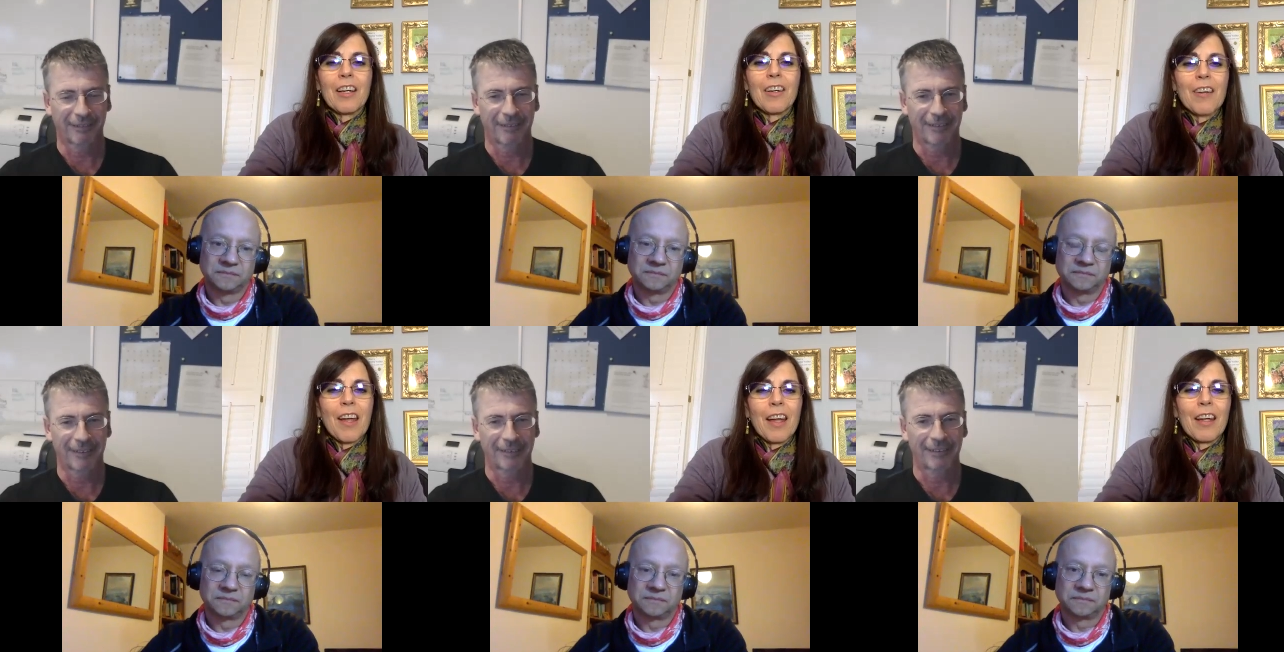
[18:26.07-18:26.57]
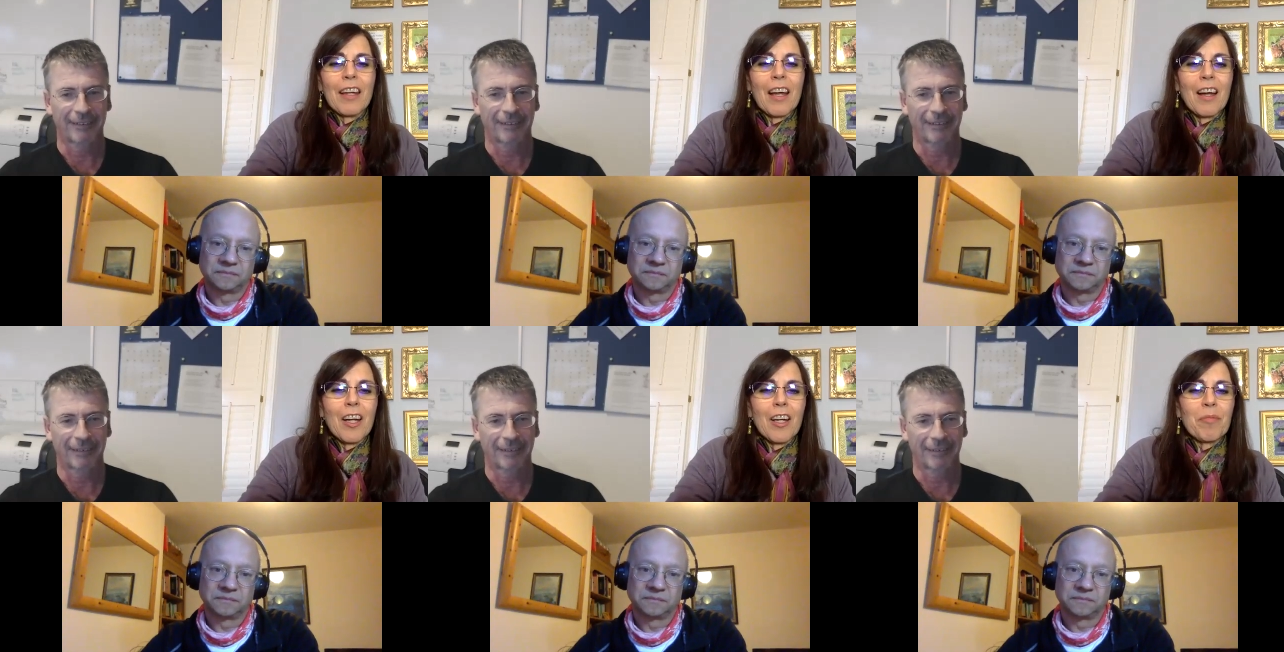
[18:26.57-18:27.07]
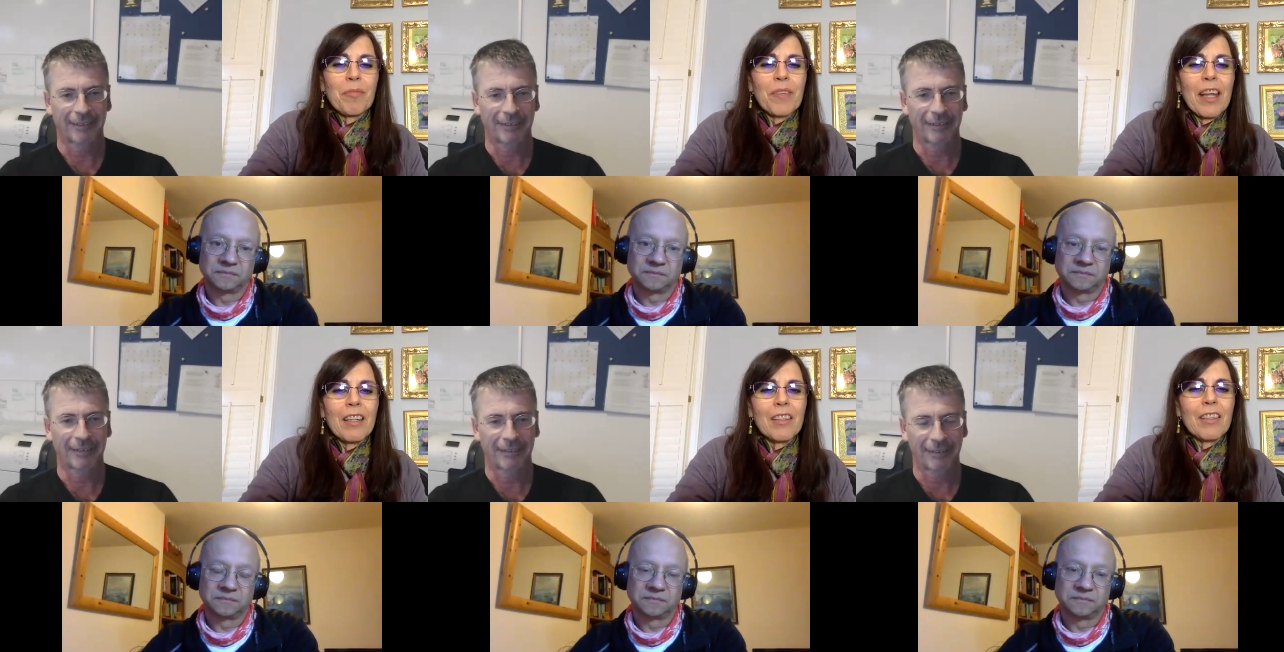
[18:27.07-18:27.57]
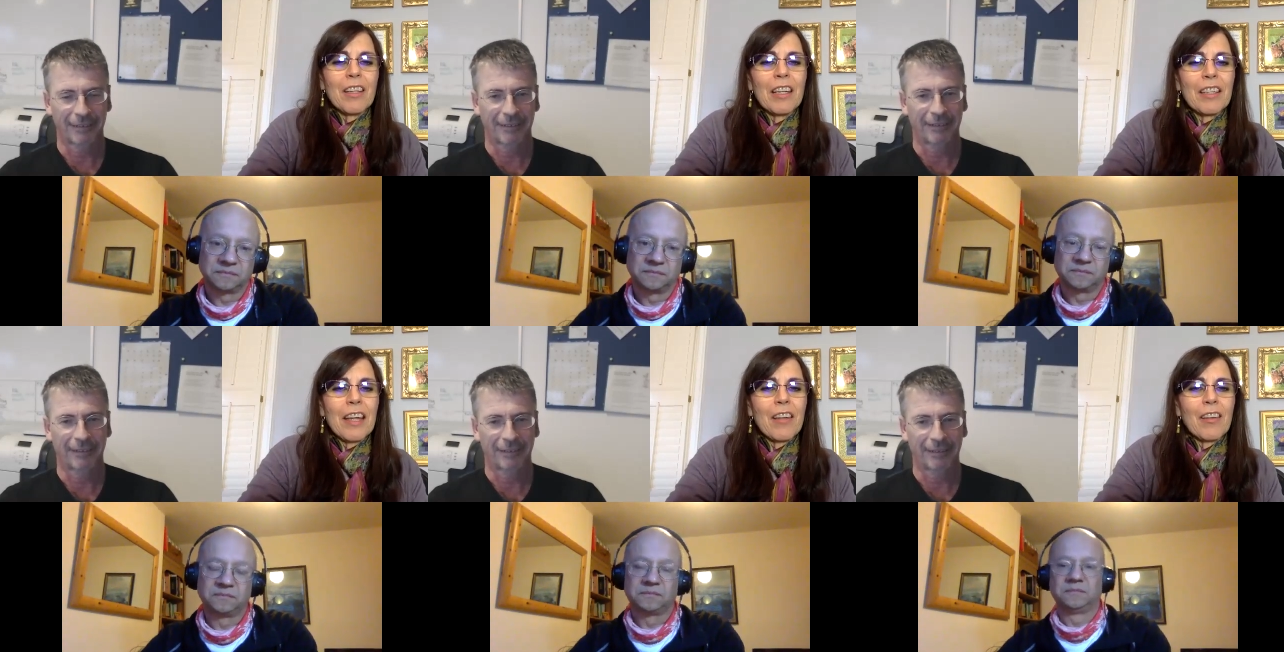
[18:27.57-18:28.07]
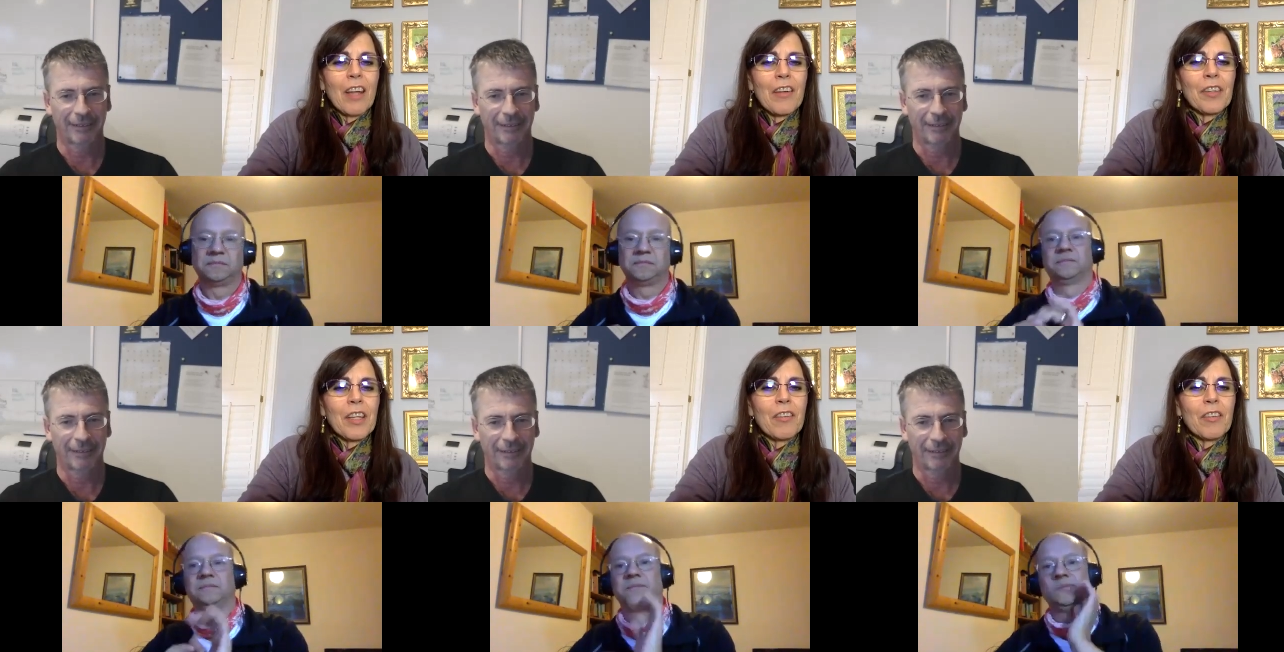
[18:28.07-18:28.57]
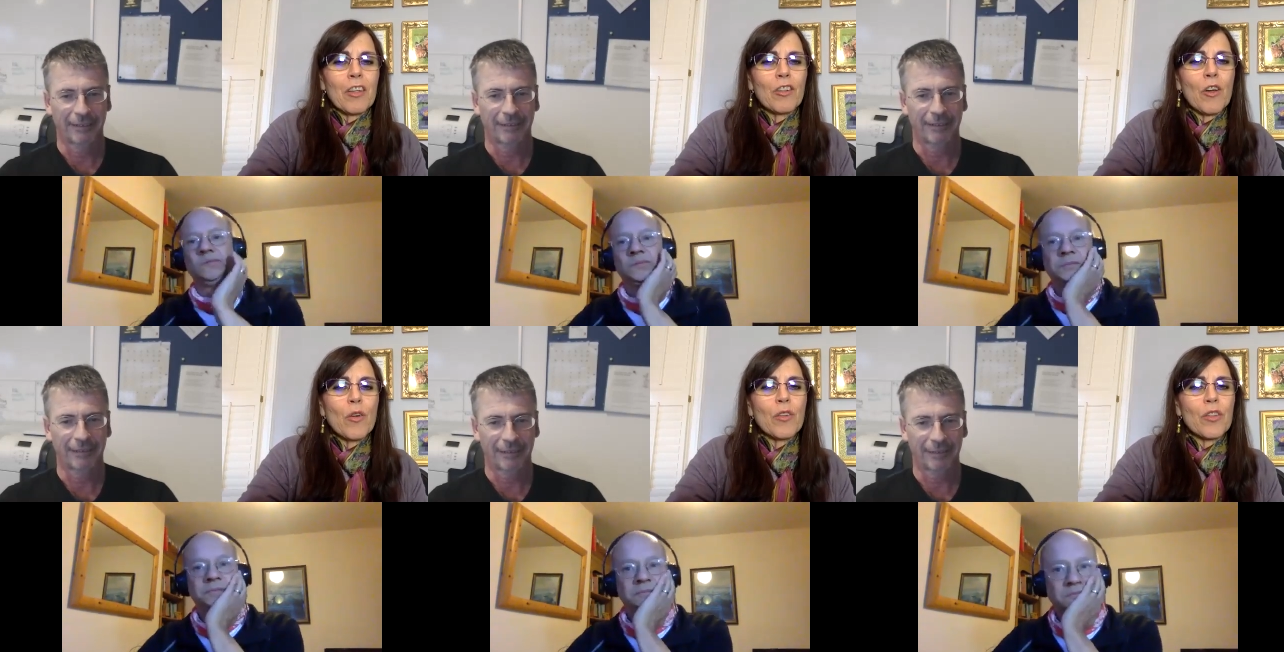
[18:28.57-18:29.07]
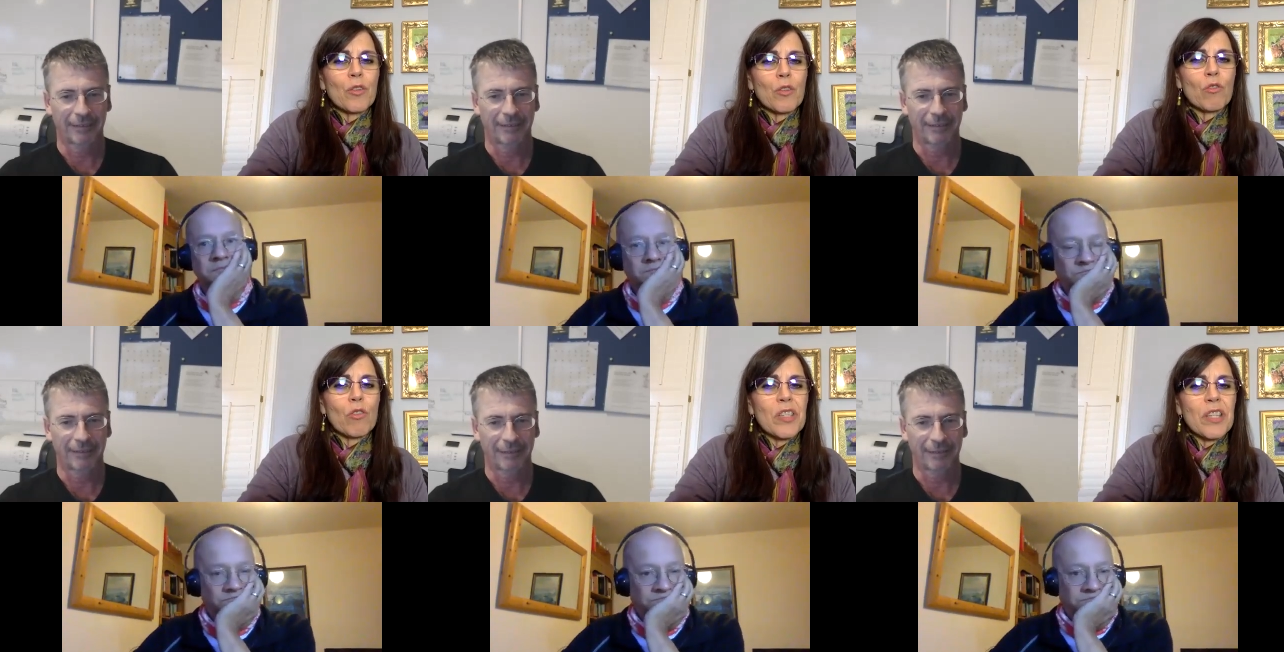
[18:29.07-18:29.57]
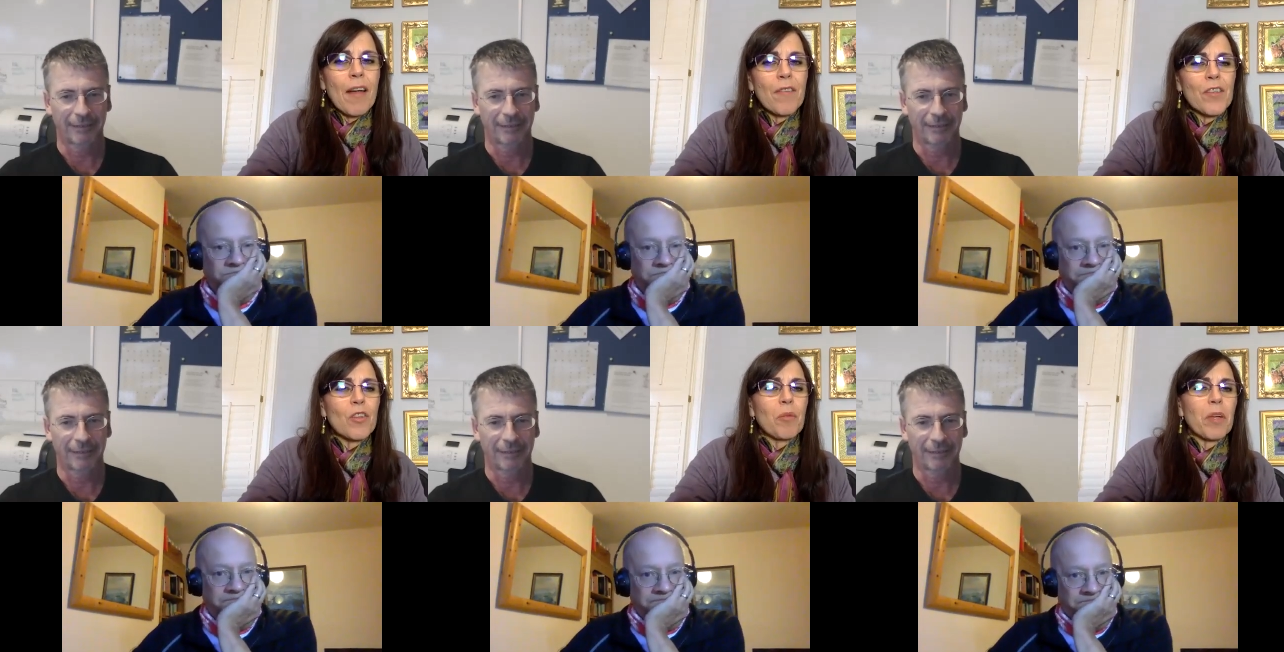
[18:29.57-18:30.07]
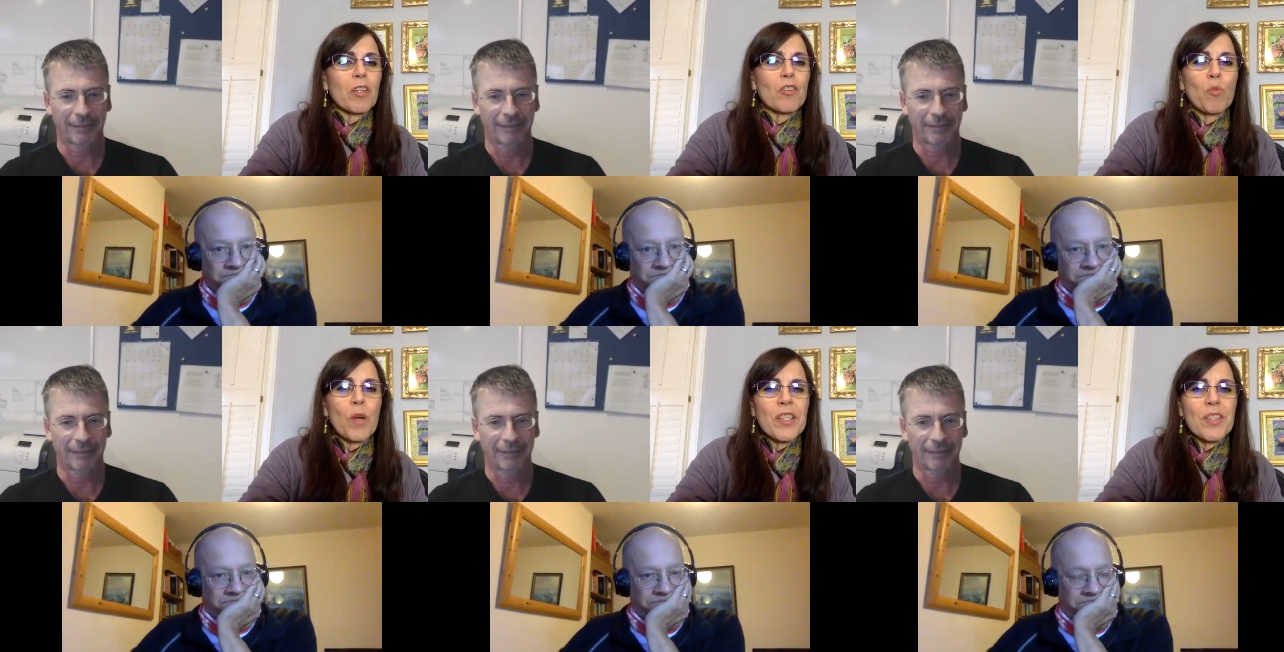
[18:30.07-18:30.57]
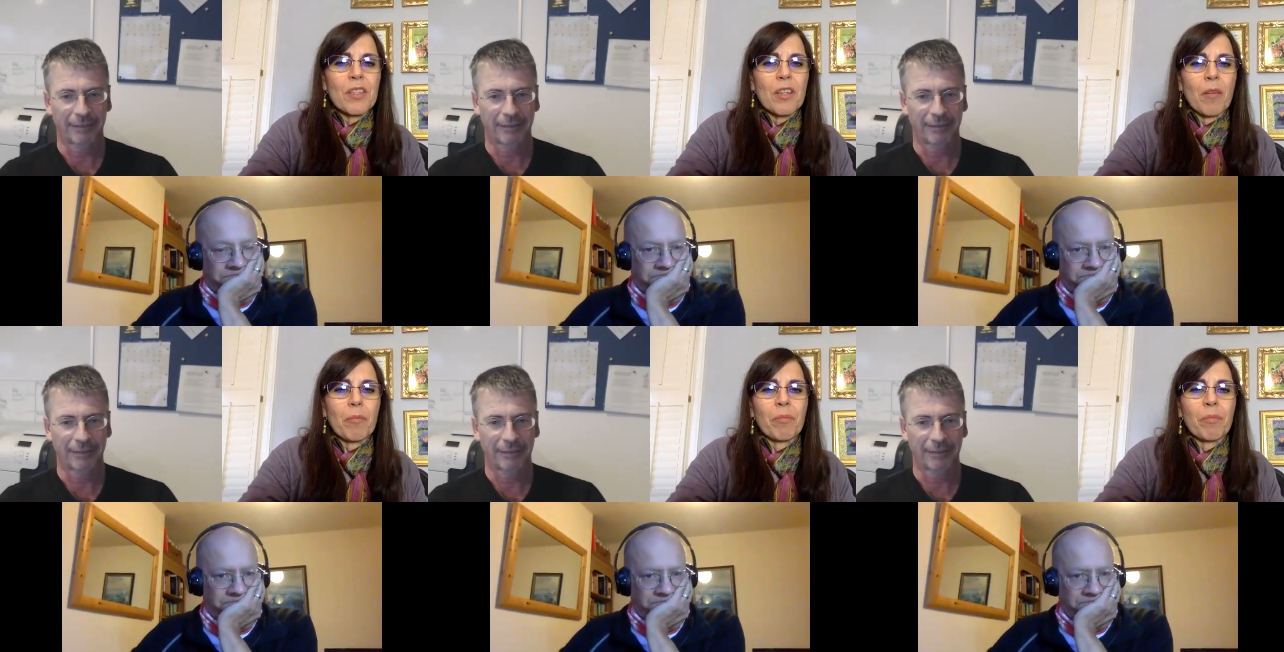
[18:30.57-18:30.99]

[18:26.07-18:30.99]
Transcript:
Speaker 1: Okay, um, and again, I think the Yoga Sutras have so much wisdom.